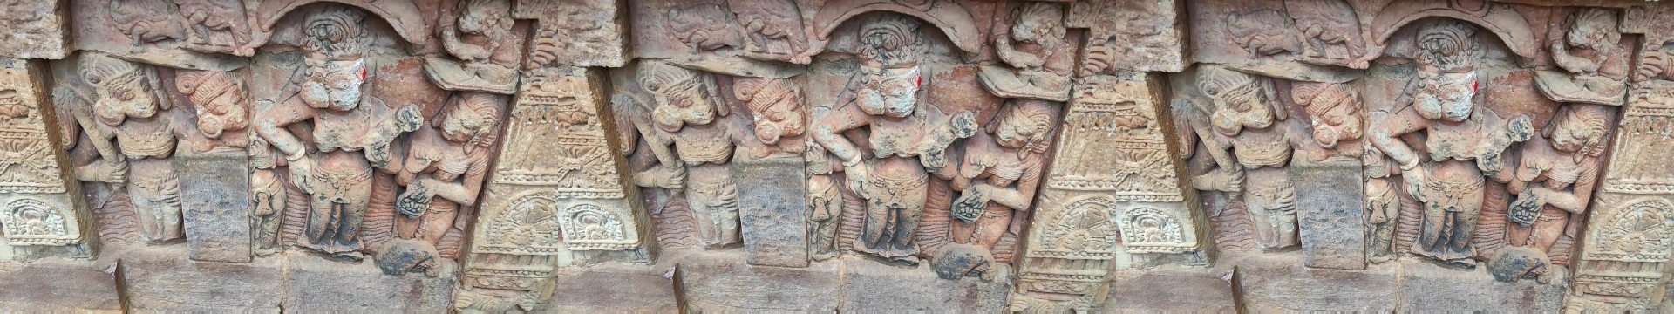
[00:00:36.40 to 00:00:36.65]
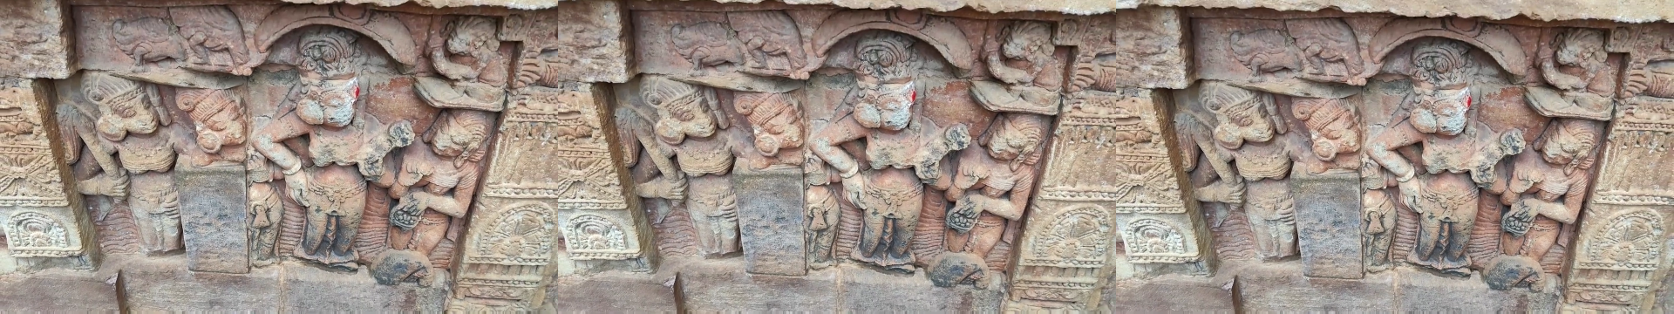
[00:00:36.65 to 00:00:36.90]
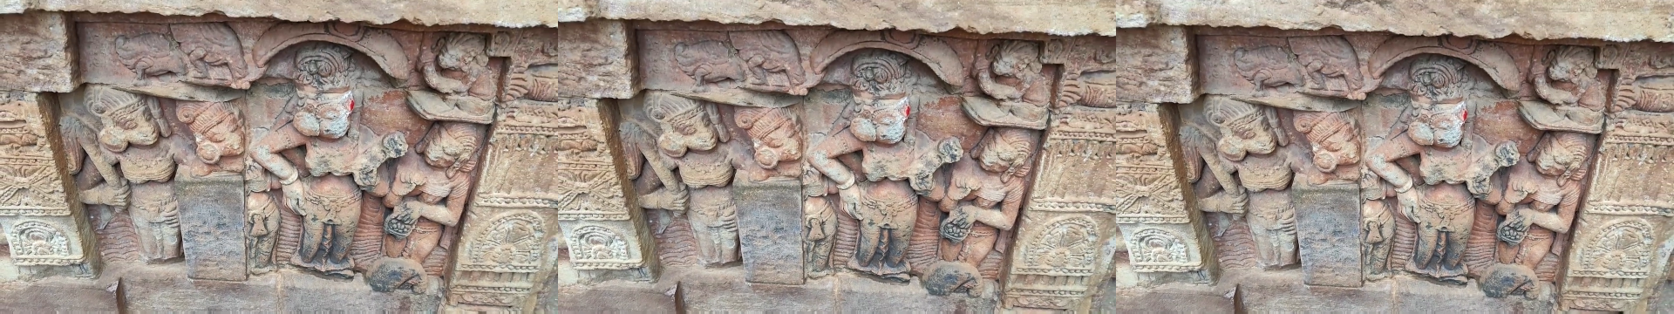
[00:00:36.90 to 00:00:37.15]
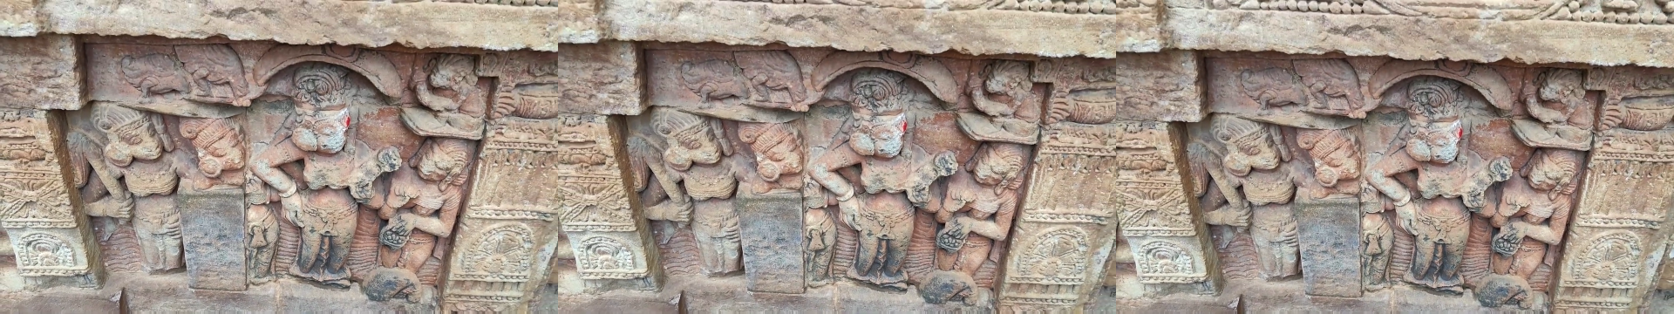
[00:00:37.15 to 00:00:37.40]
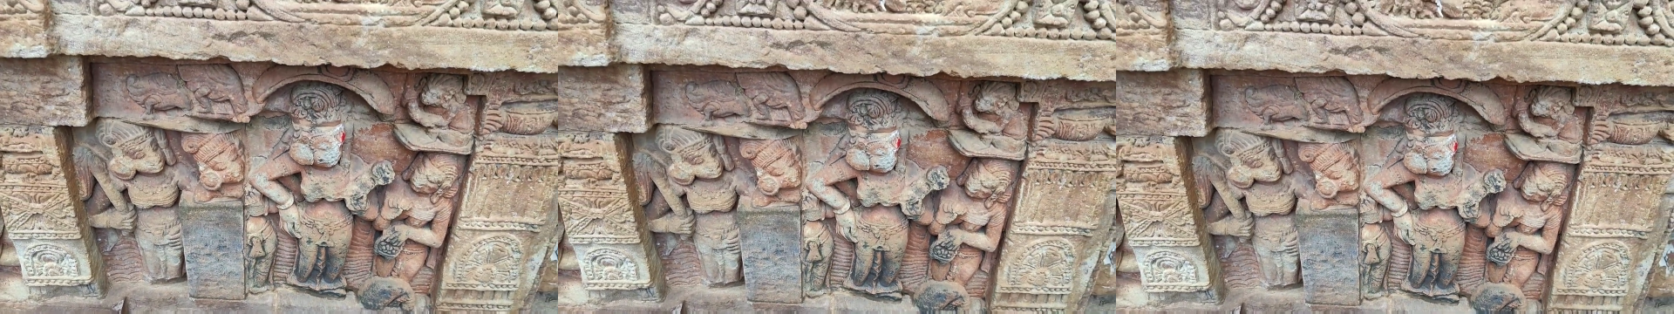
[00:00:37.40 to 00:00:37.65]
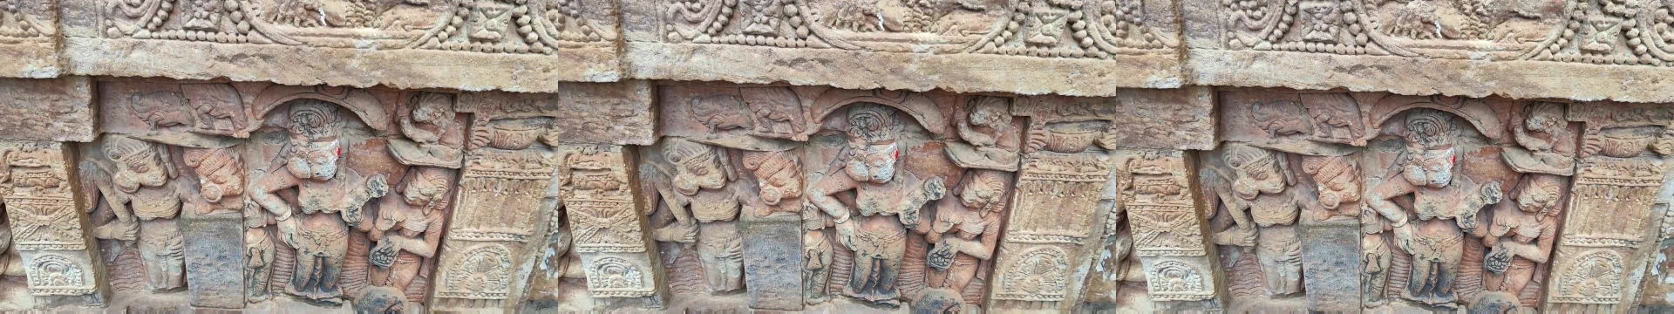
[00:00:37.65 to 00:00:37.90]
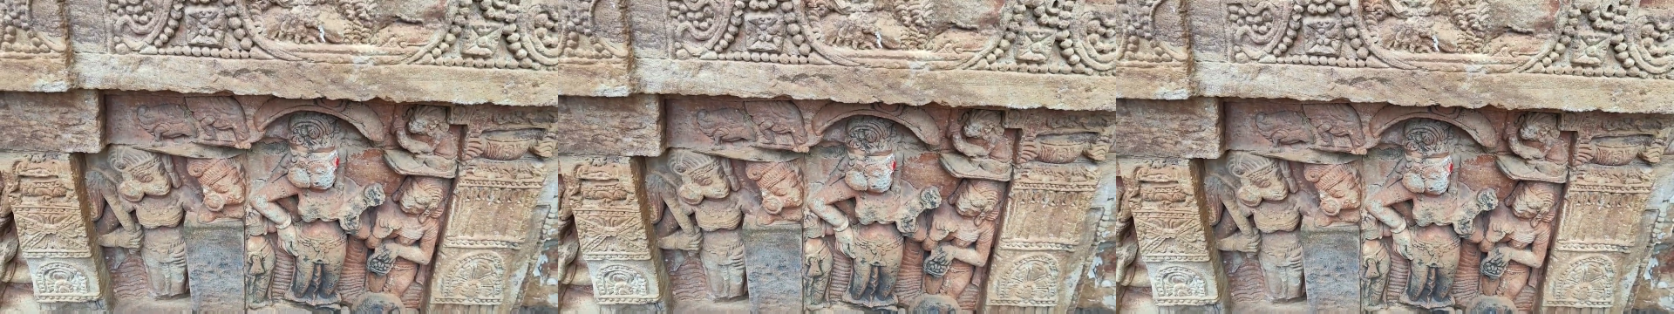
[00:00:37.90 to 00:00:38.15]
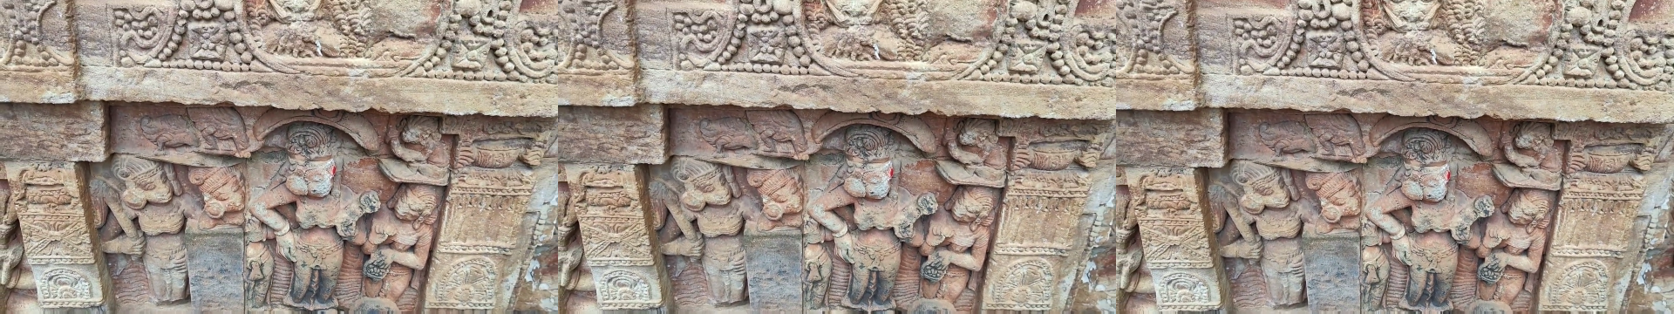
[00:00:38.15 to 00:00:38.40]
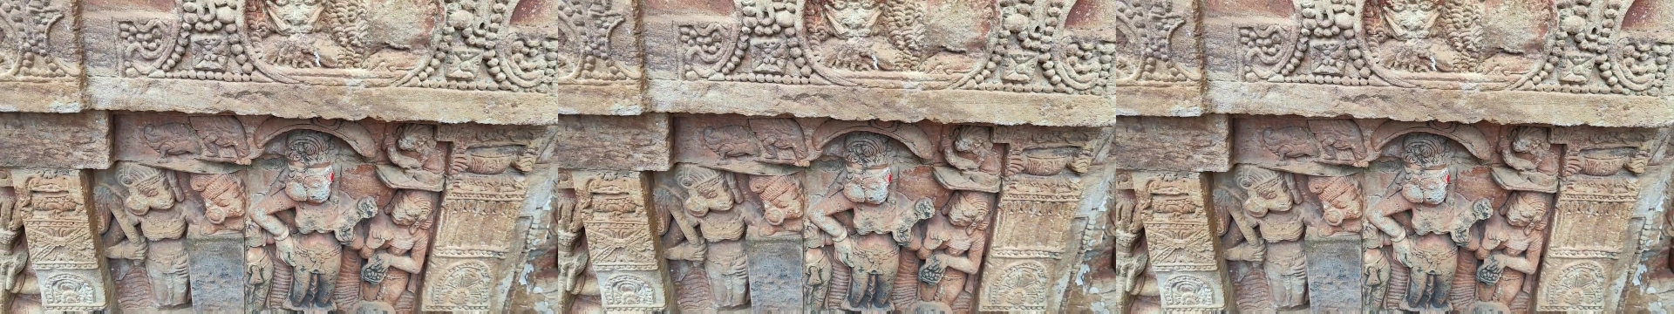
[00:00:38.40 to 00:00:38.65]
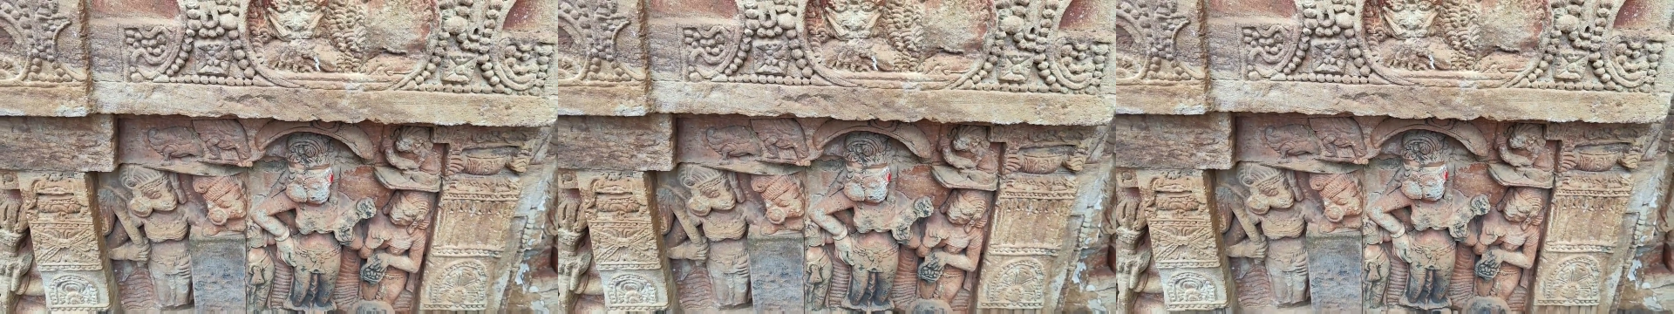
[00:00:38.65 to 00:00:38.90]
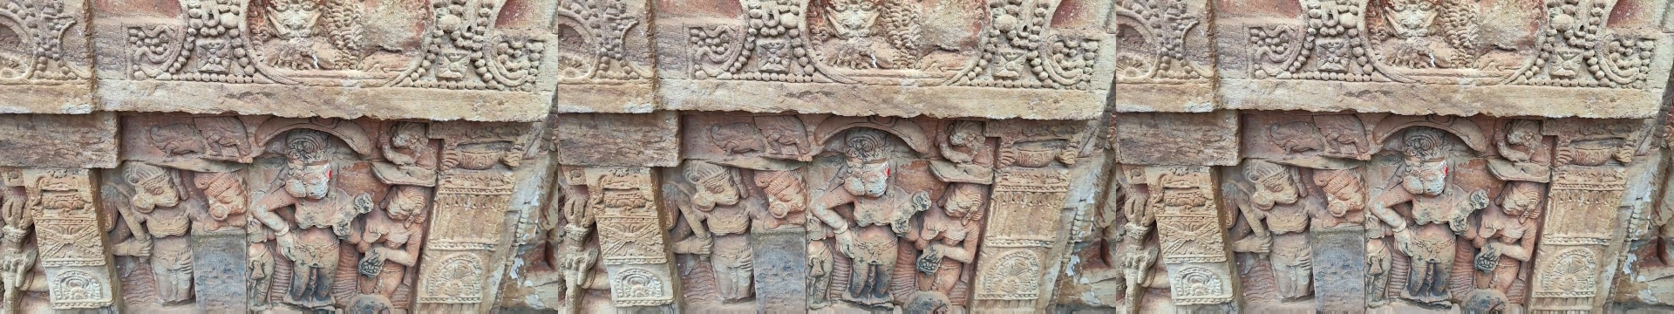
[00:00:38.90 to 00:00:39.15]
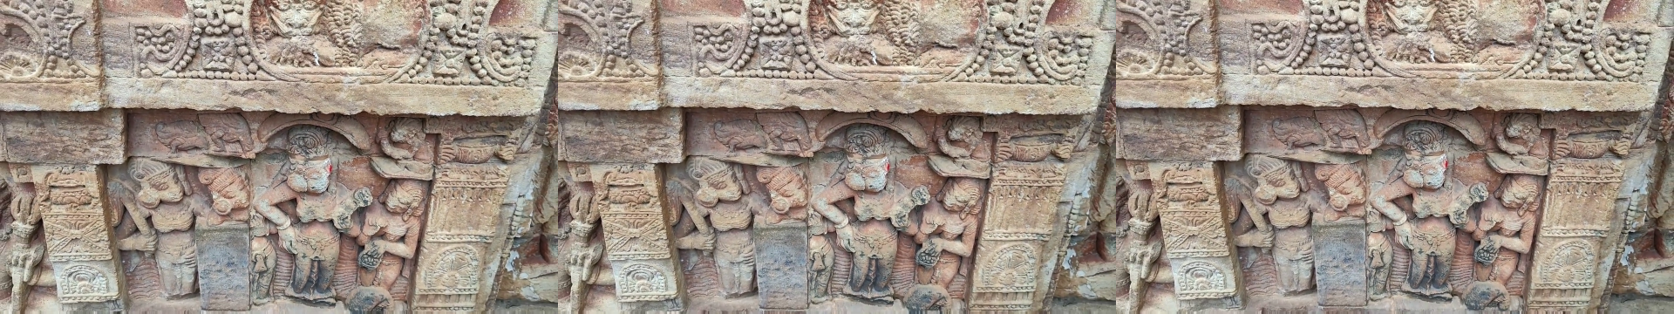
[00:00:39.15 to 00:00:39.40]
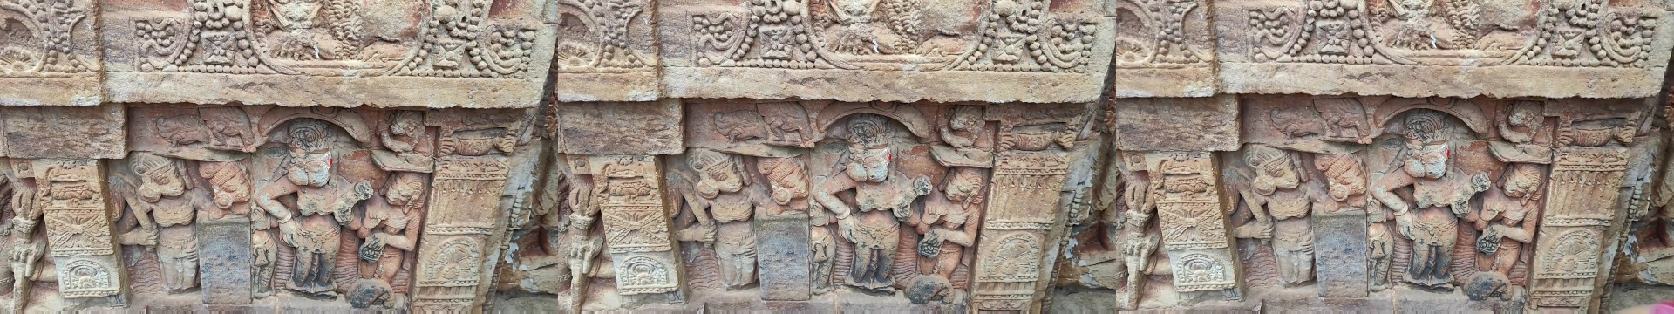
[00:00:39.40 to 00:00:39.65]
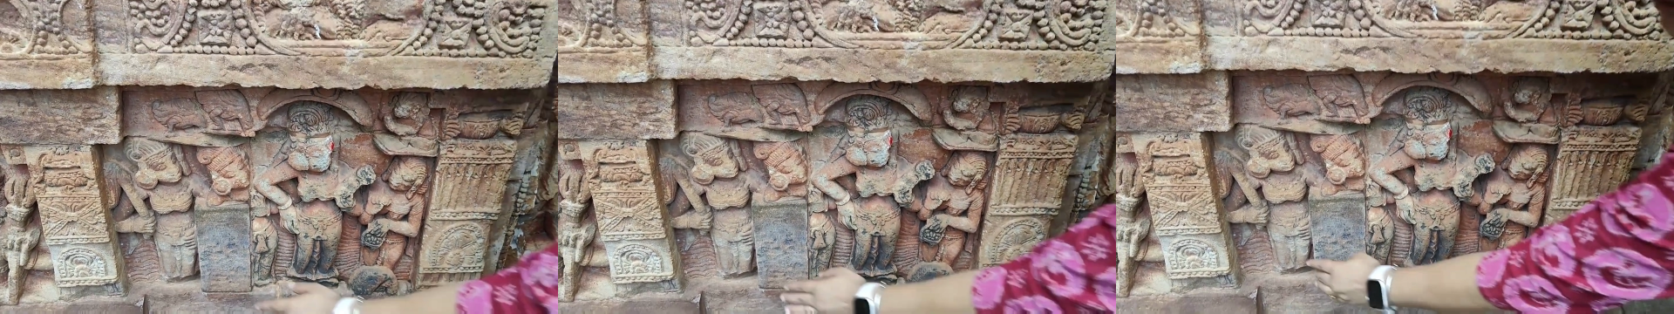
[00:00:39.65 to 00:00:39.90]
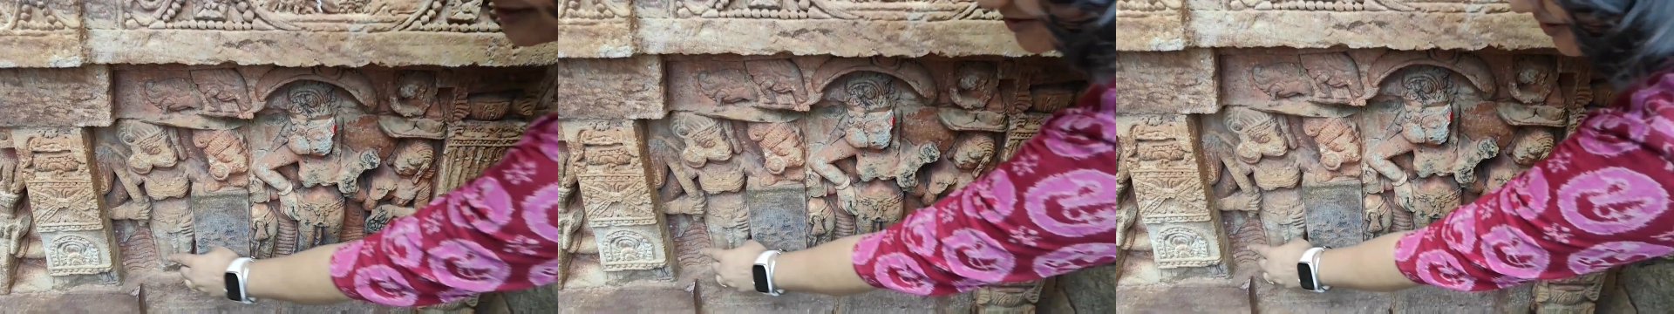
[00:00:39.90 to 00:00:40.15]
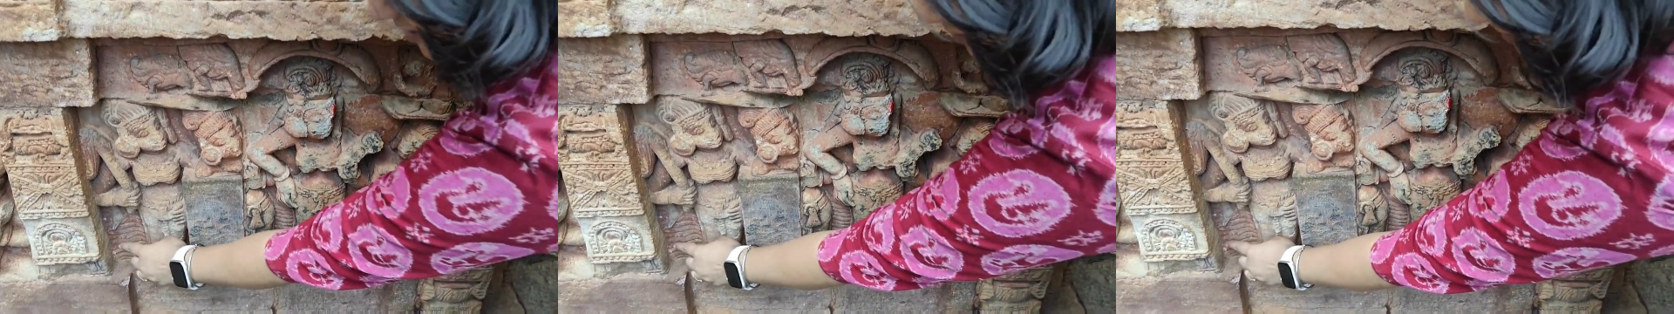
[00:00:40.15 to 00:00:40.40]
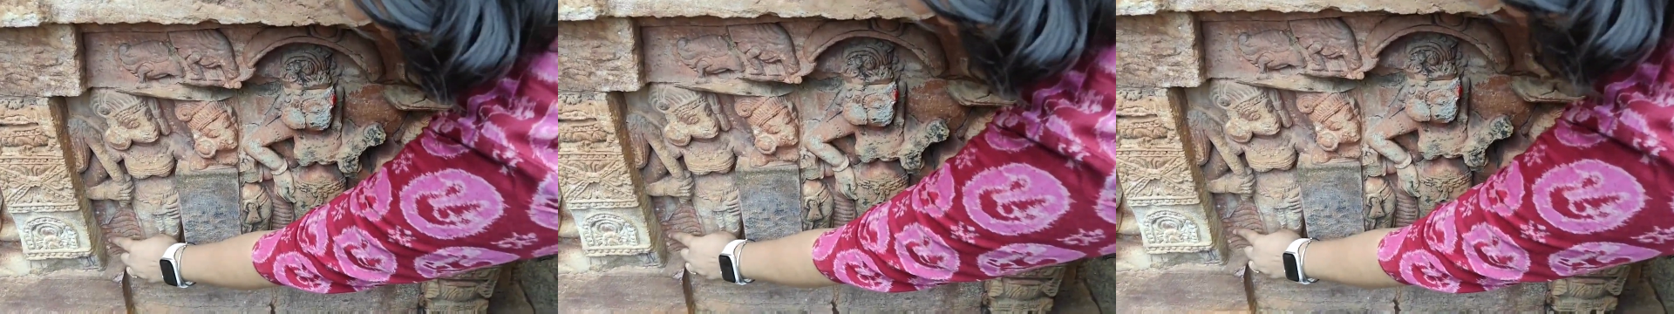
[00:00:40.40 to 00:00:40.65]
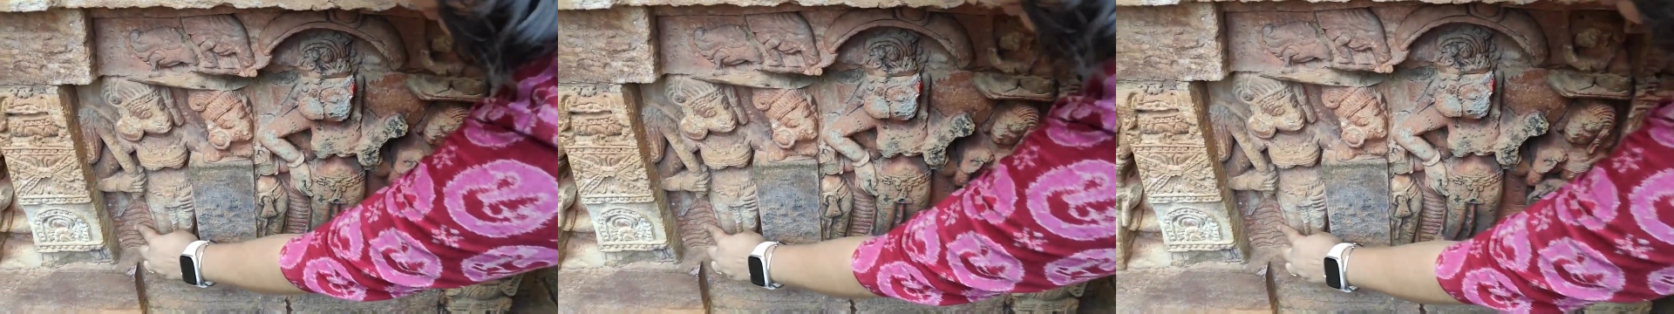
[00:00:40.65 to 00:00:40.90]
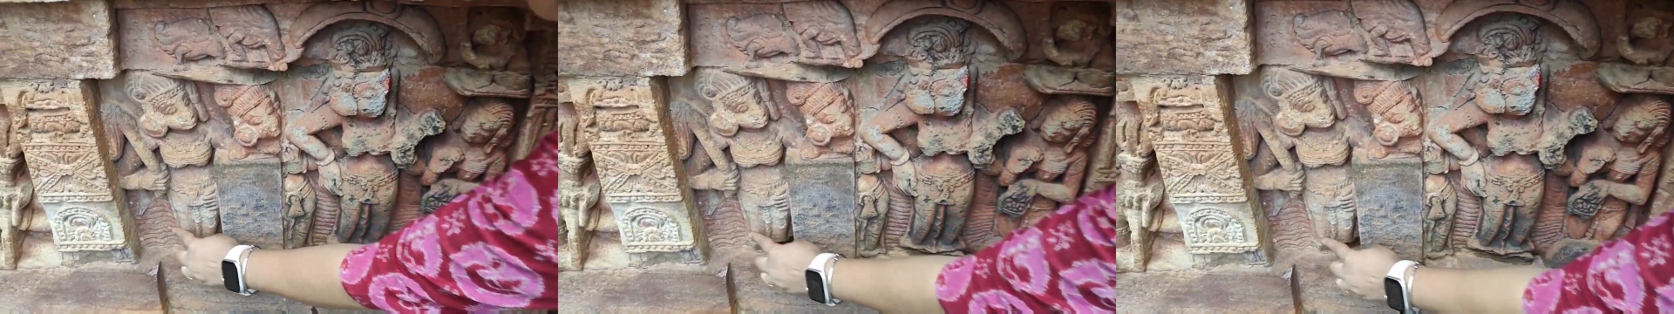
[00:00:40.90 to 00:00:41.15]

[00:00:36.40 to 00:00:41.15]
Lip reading: No face is visible, so there are no lips to read.